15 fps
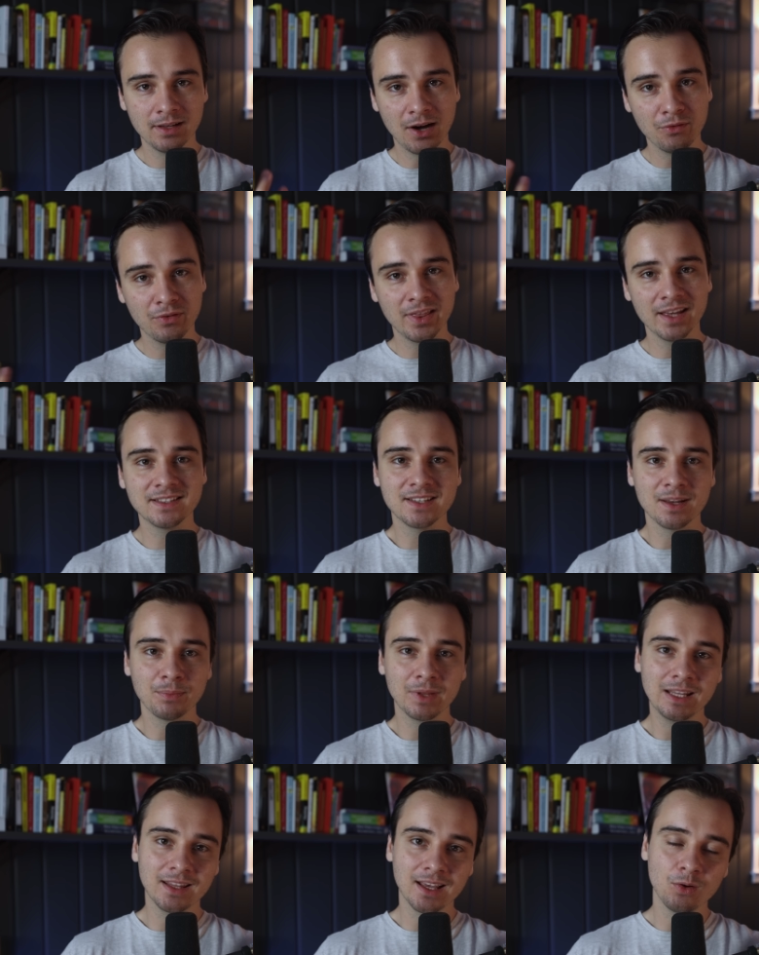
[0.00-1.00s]
However, that's
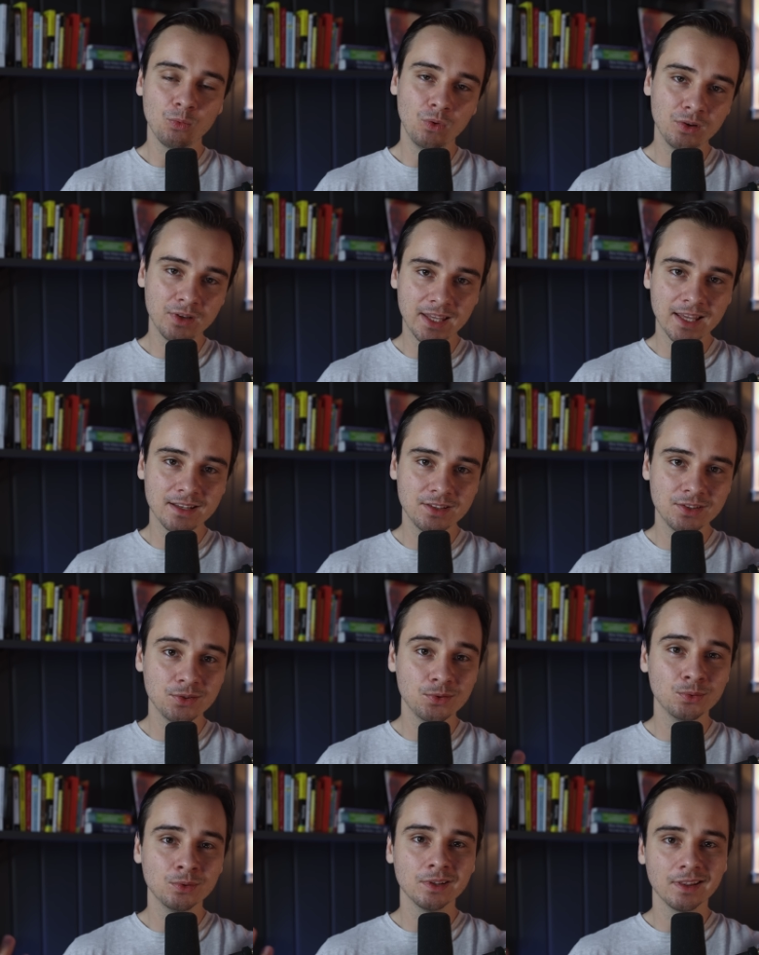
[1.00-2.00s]
something that we'll get
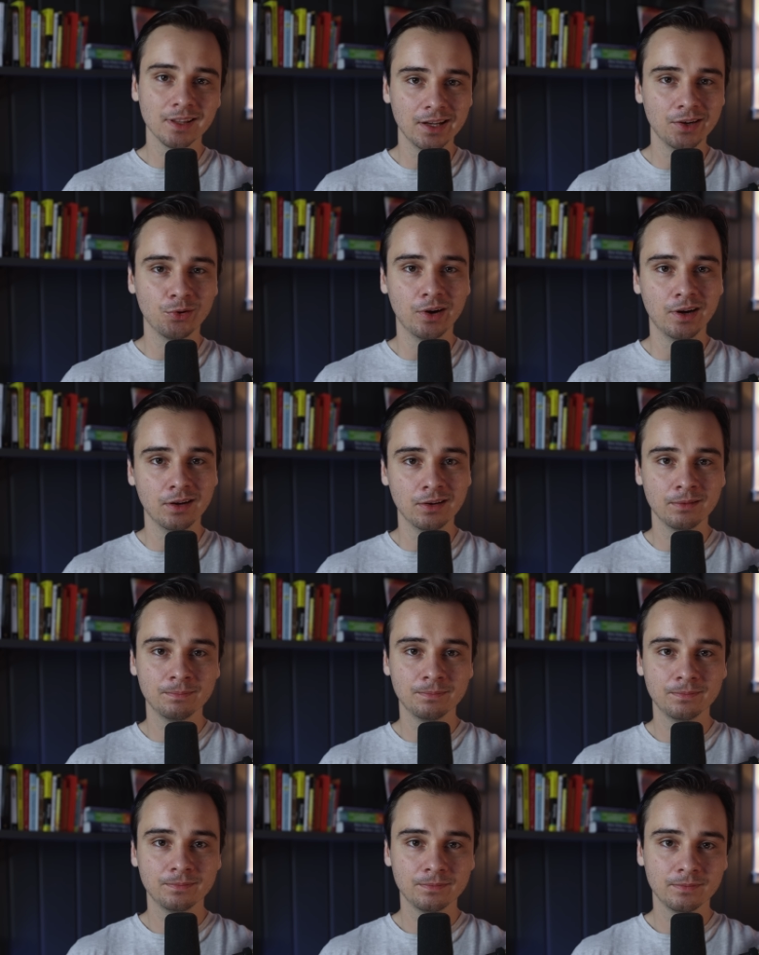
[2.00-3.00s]
to later on.
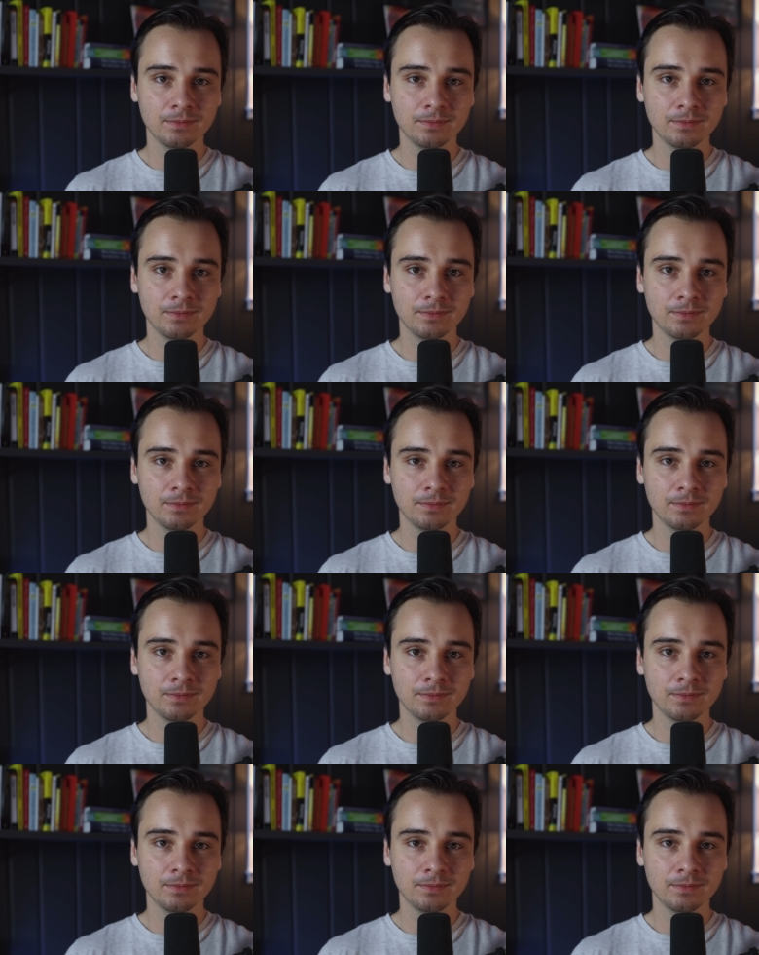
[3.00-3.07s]
After